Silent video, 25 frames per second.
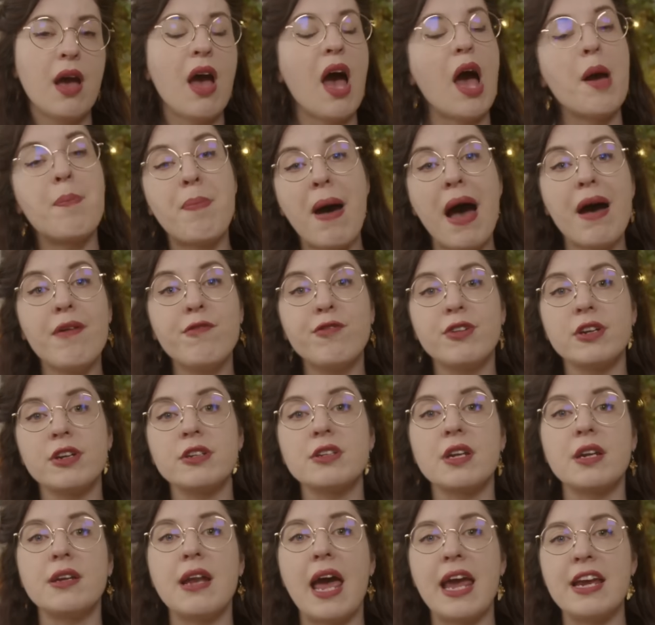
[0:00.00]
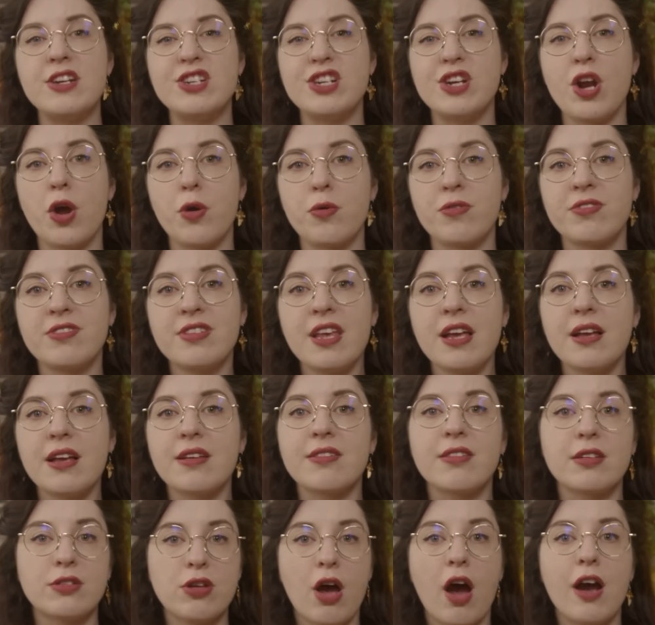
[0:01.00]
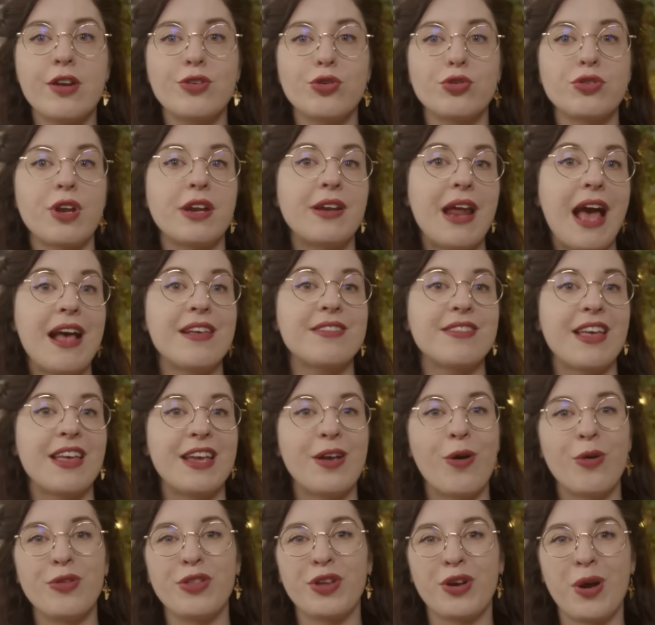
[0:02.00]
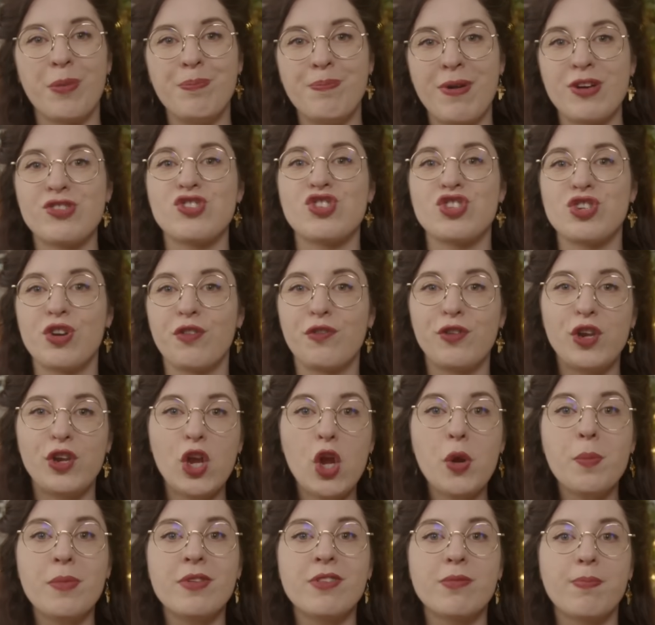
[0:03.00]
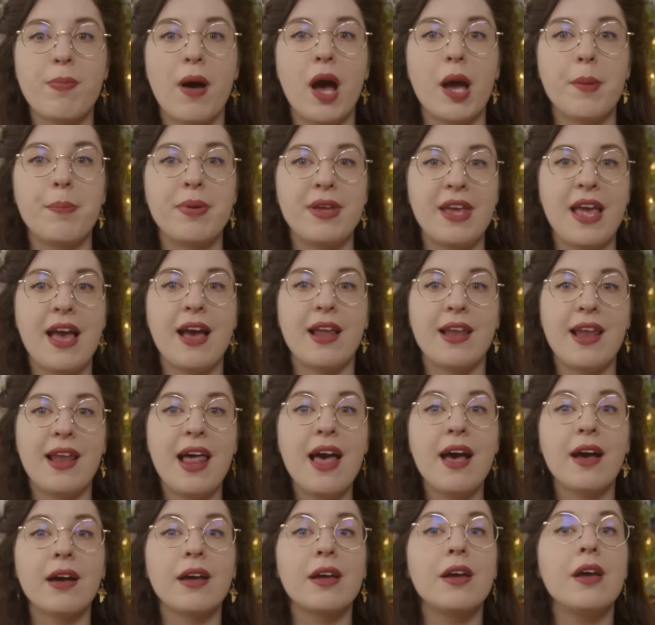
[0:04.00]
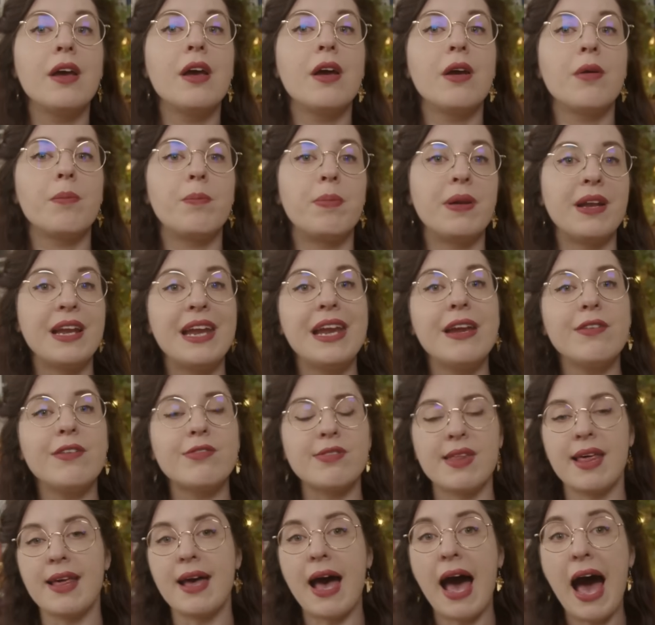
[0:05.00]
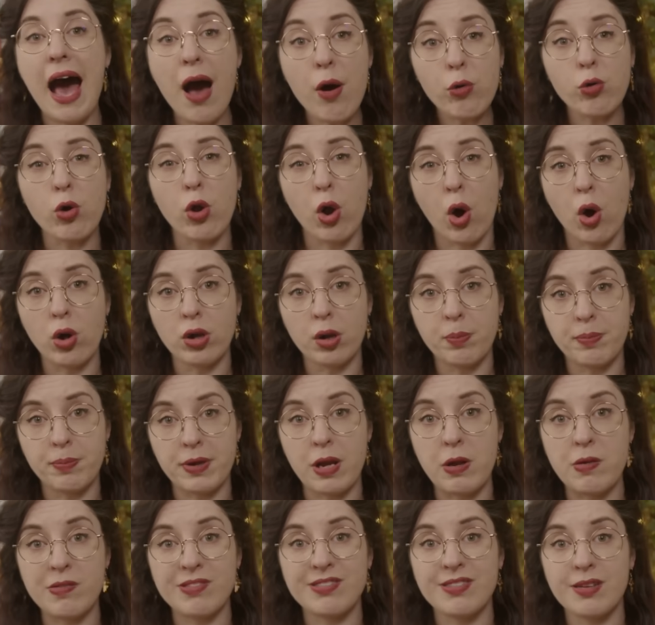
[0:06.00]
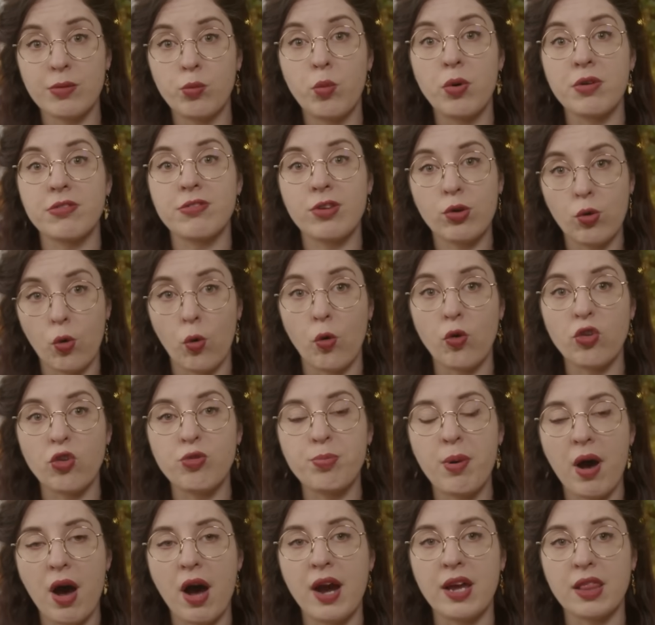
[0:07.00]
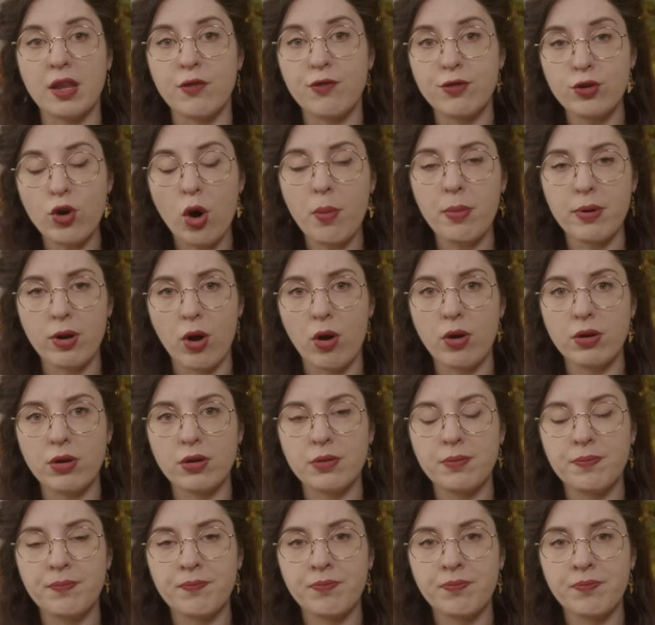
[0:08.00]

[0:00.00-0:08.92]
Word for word: A pamphlet in 1806 titled An Essay on the Combustion of Humans by Pierre Lair believed that alcohol abuse was the cause behind the phenomenon.